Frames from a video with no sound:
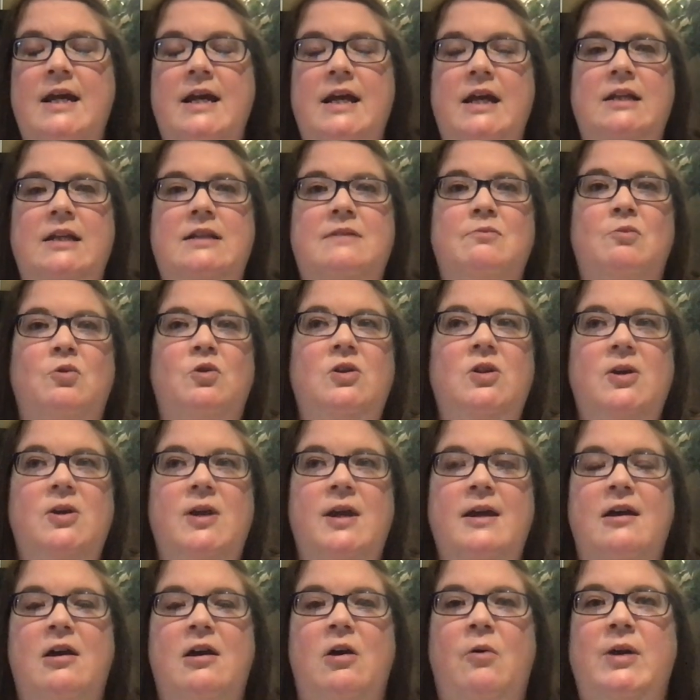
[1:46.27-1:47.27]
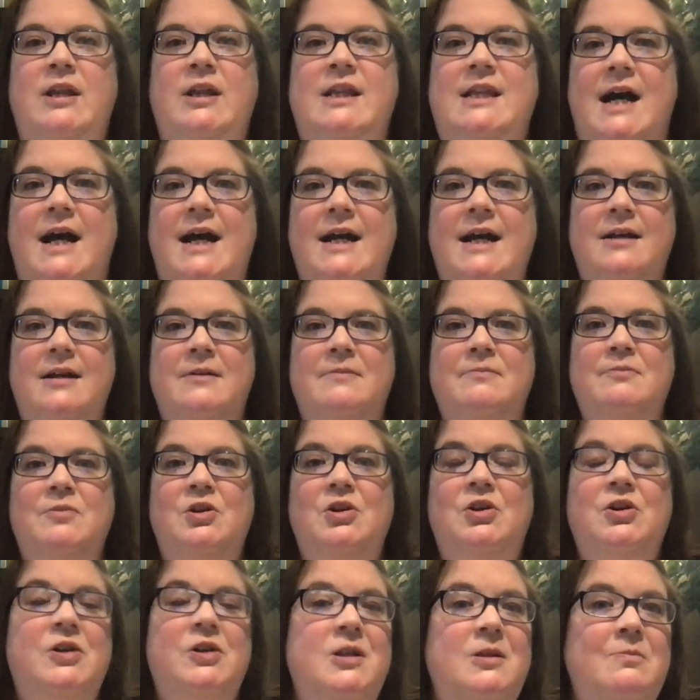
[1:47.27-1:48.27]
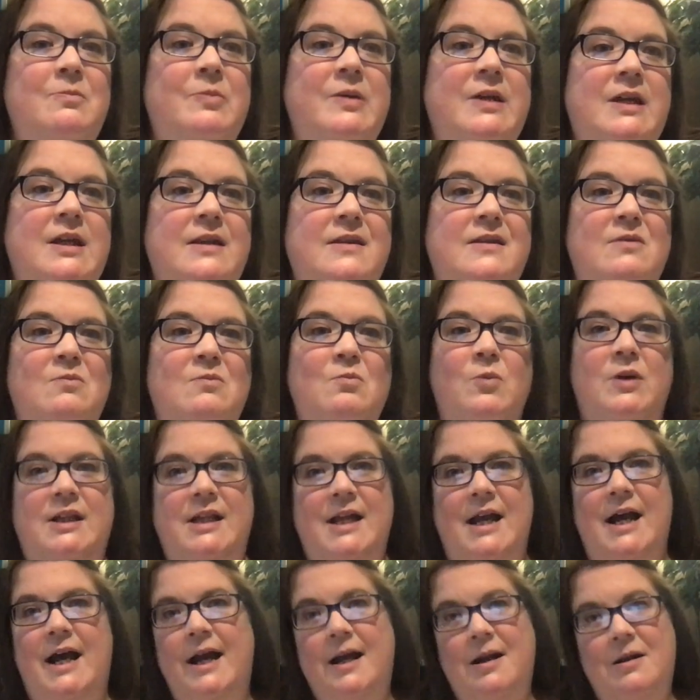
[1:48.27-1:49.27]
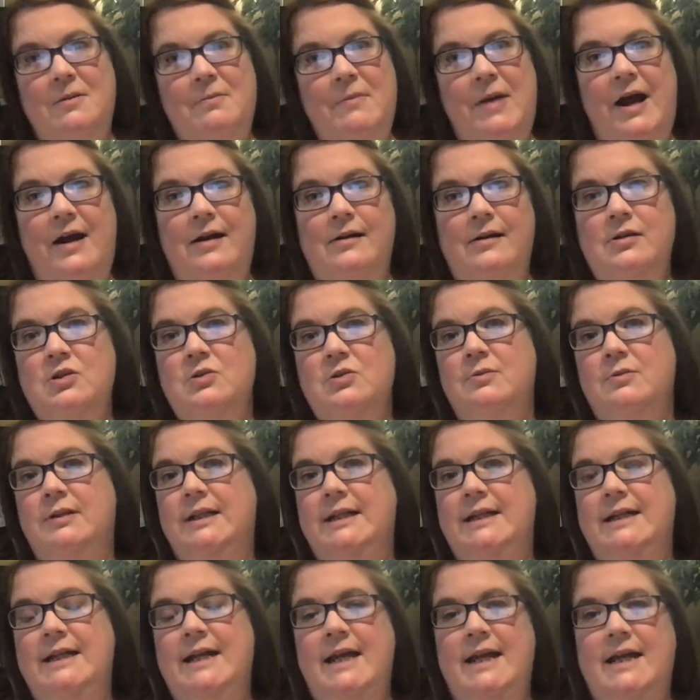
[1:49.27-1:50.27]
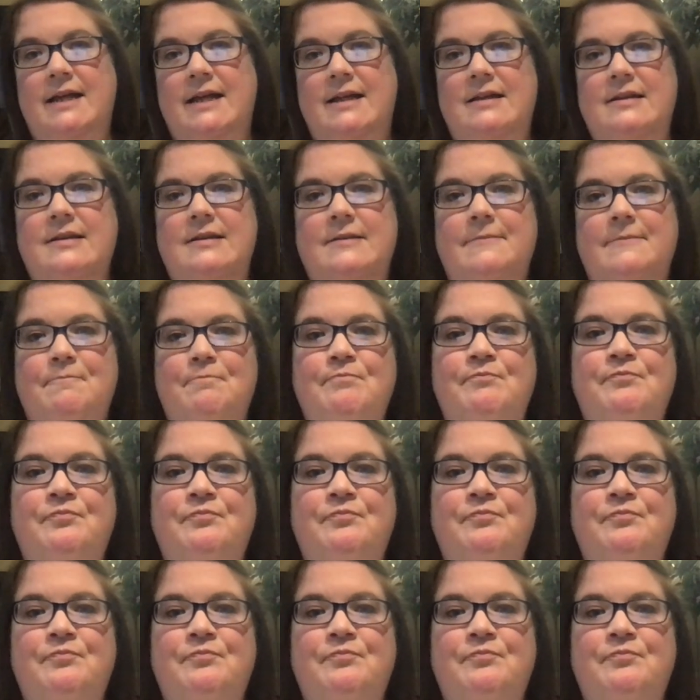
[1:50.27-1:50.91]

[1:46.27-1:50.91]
It's more looking at what the item could be than what the item actually is.